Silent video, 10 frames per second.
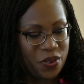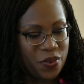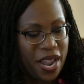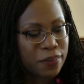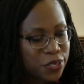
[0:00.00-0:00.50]

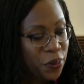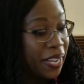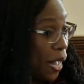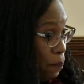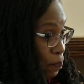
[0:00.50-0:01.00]
When I was
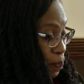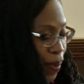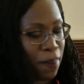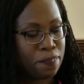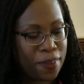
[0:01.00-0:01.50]
growing up,
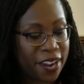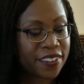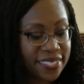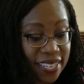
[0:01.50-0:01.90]
my parents